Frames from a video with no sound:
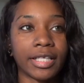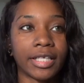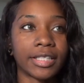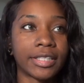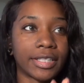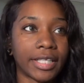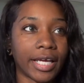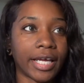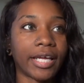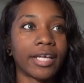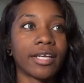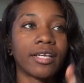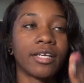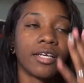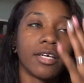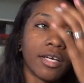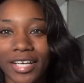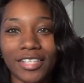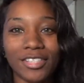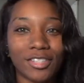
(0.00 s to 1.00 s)
like that.
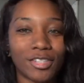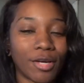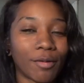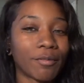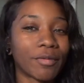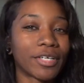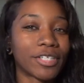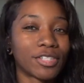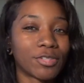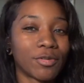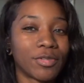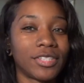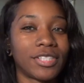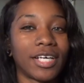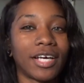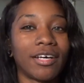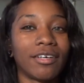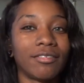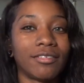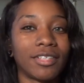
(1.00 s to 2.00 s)
So I'm going to switch
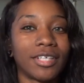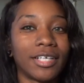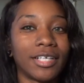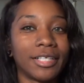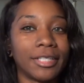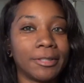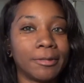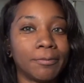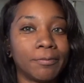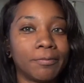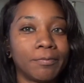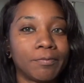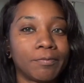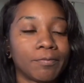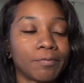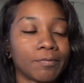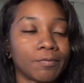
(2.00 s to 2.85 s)
out um,